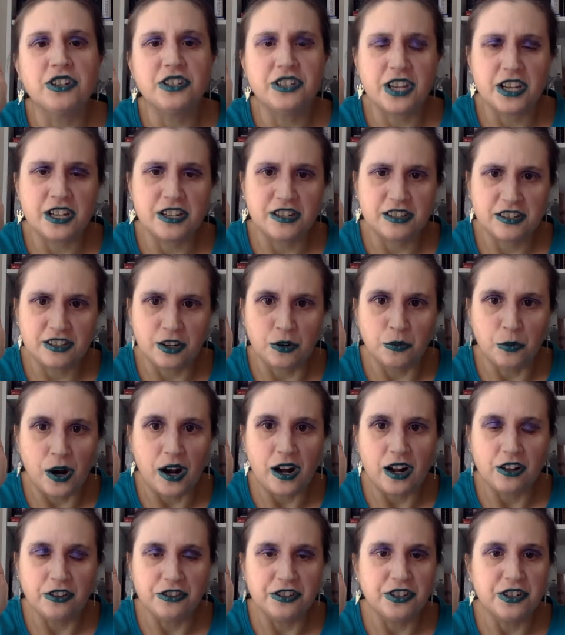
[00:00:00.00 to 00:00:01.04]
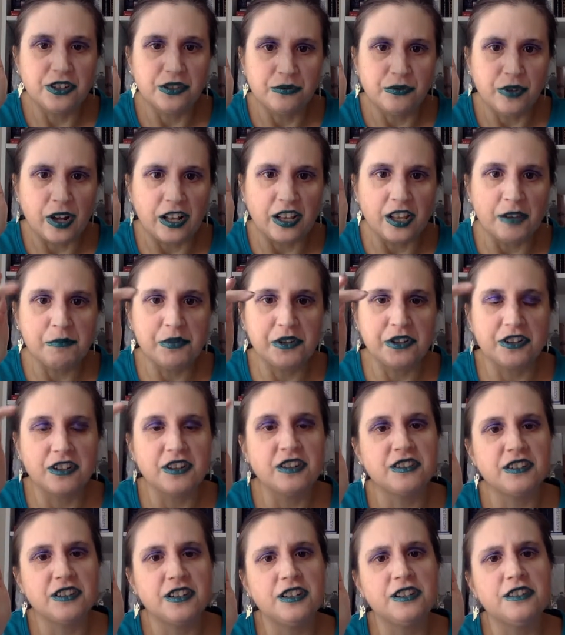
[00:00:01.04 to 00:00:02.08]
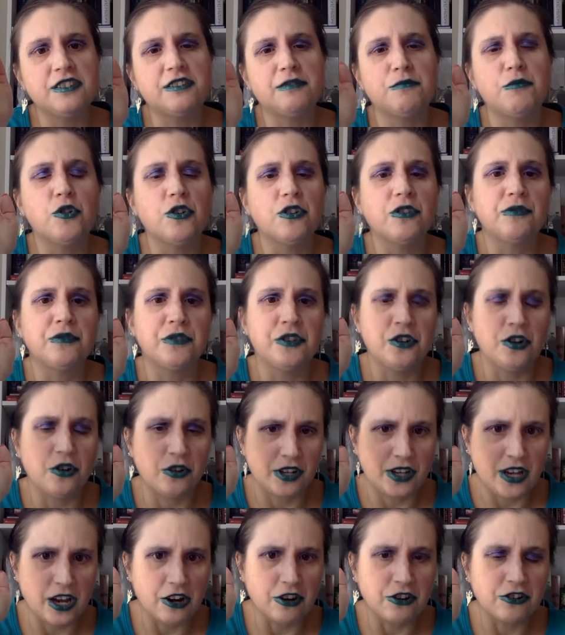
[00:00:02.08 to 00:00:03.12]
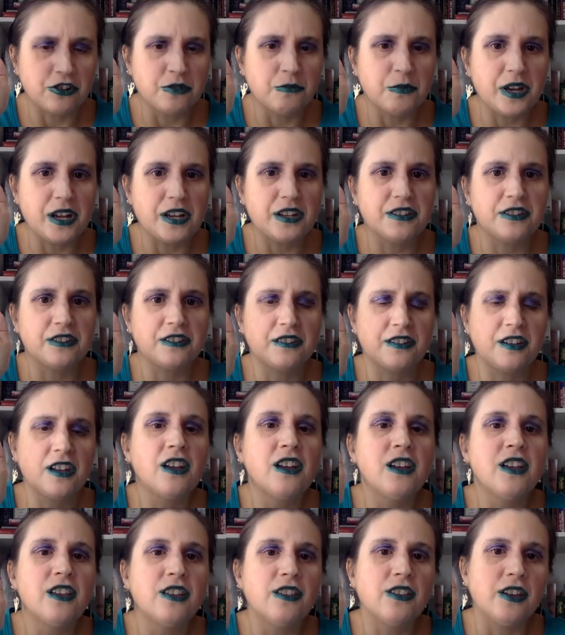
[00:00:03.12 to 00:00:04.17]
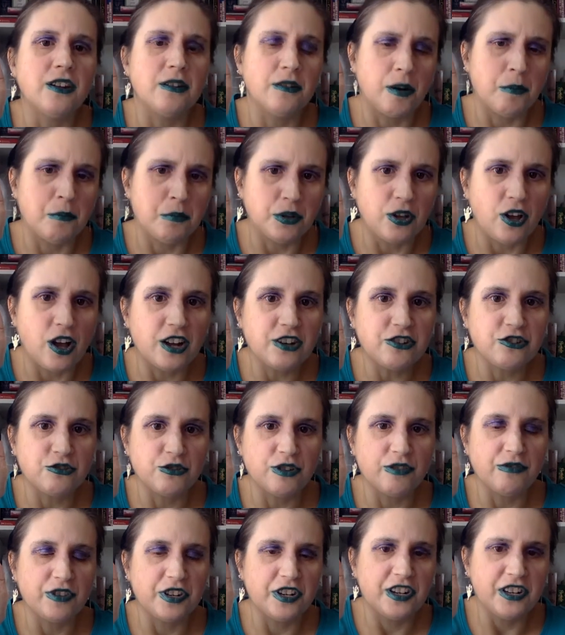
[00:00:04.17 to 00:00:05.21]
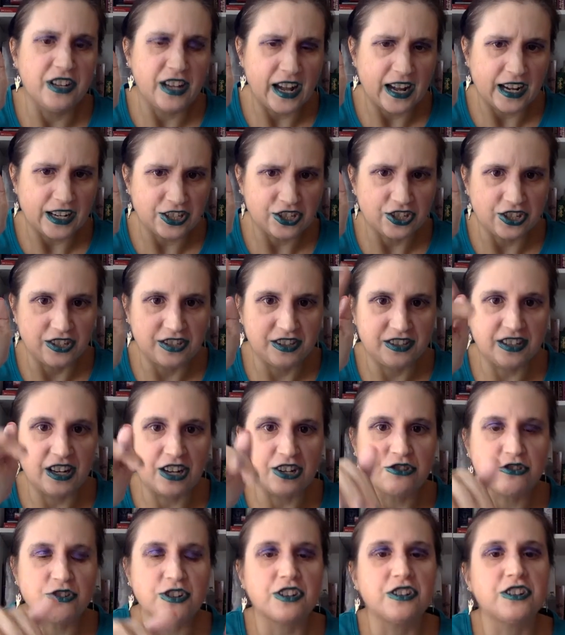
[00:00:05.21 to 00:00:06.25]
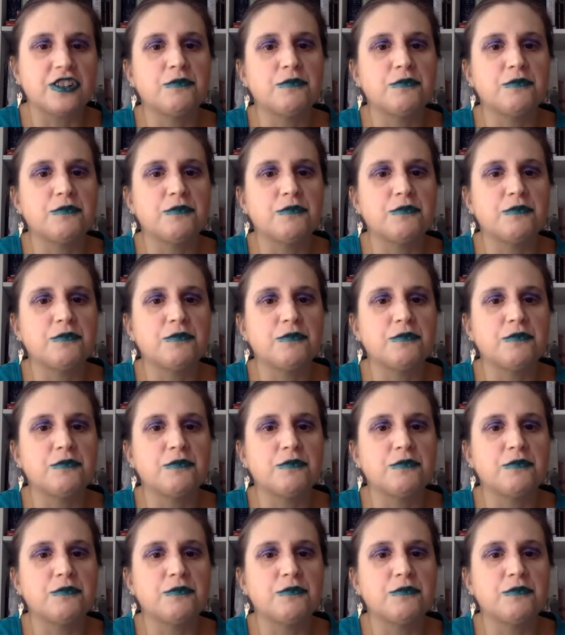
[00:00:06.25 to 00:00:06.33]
It takes a while to develop it because it is more of, you know, character-based than a plot-driven and action-centric.